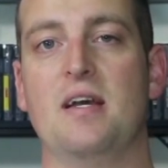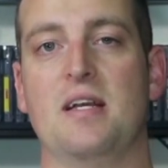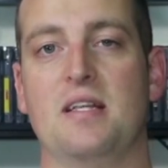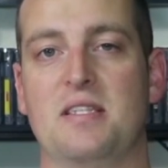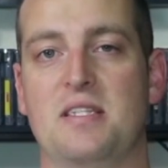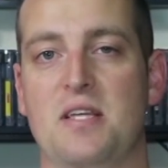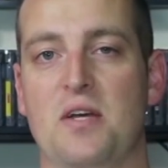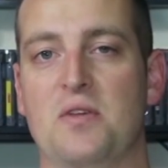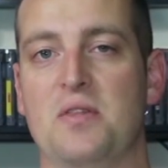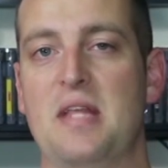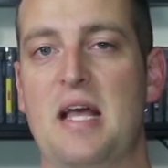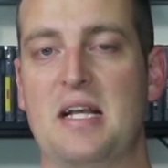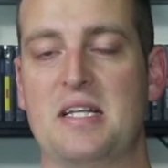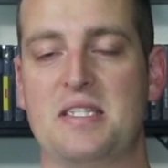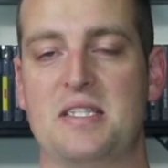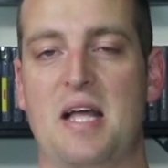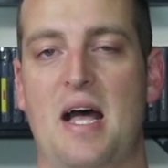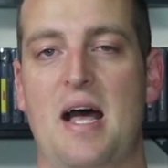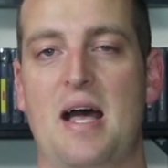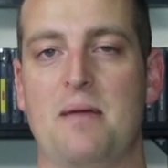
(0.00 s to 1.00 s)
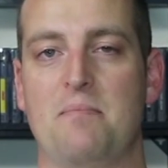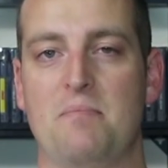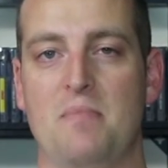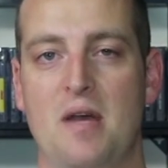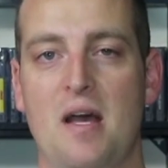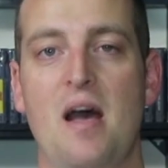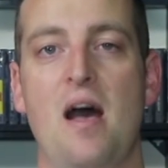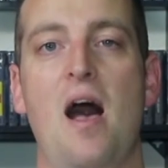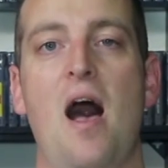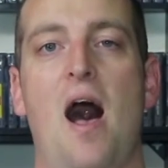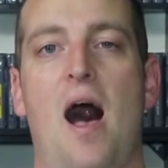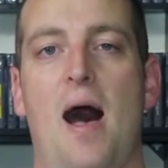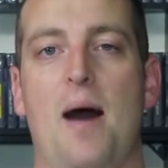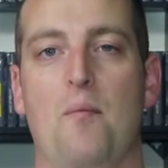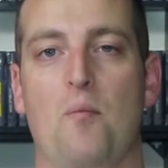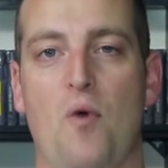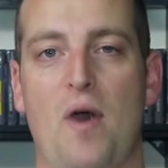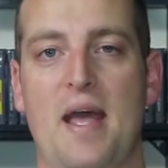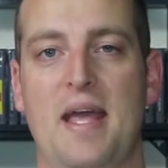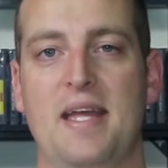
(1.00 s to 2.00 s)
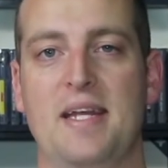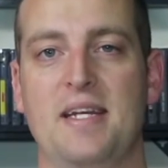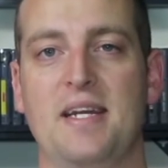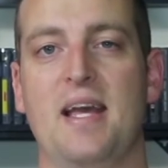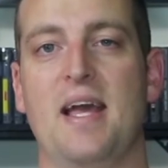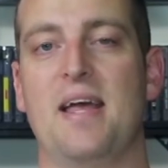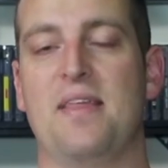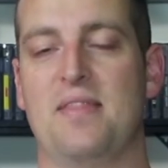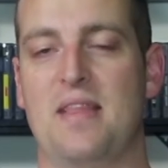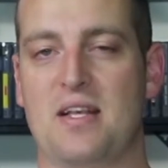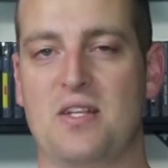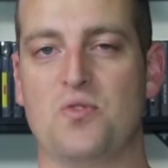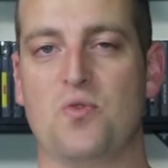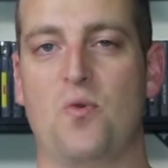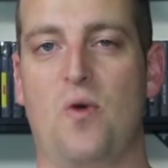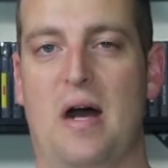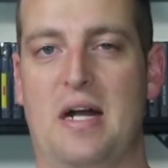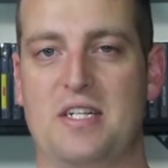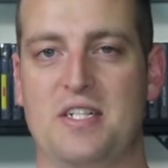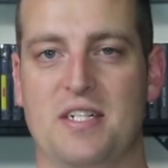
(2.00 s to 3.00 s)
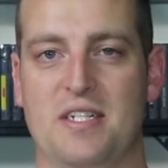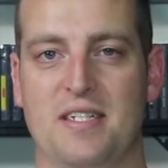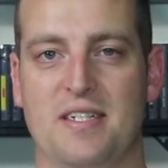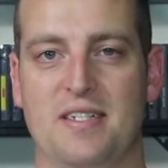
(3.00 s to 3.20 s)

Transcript: Until next time, I'm Wayne, and thanks for watching.